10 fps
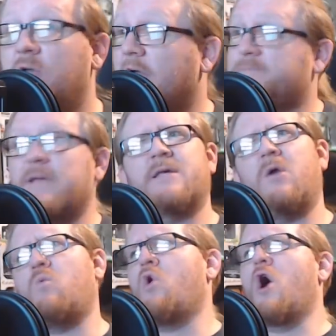you guys may
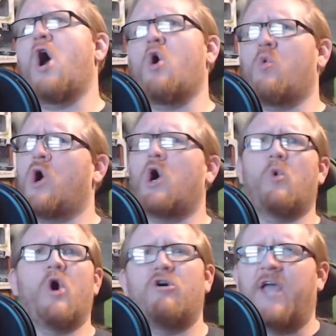say, whoa, whoa,
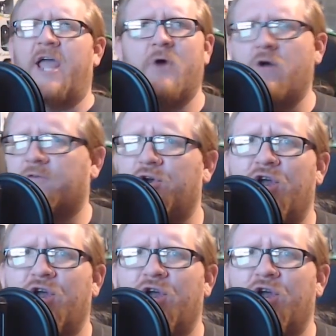whoa, game over.